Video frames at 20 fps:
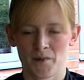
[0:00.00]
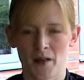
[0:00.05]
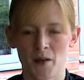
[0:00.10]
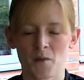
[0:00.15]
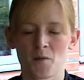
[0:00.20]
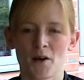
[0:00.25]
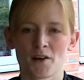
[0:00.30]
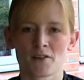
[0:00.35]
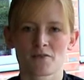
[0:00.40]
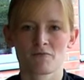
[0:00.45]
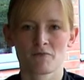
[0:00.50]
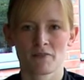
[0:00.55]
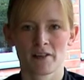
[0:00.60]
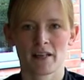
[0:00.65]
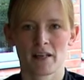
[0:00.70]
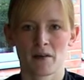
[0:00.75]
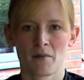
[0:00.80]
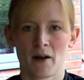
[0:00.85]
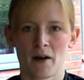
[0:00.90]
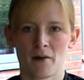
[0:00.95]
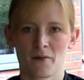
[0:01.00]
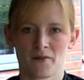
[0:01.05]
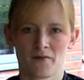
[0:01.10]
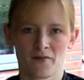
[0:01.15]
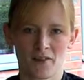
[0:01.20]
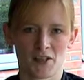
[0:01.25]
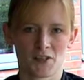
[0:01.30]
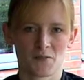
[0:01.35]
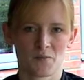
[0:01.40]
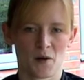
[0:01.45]
It works really well with
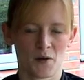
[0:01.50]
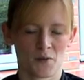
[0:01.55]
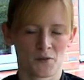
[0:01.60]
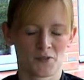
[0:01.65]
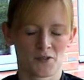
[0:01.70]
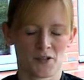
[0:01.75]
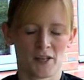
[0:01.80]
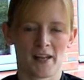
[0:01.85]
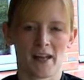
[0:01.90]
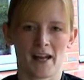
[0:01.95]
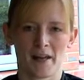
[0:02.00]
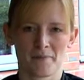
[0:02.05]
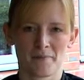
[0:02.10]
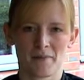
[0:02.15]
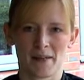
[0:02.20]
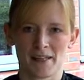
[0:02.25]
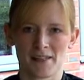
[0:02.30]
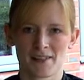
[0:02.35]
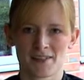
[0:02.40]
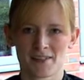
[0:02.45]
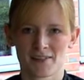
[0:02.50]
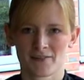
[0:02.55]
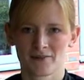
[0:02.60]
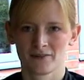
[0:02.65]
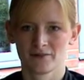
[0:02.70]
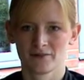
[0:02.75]
fish, poultry and meat.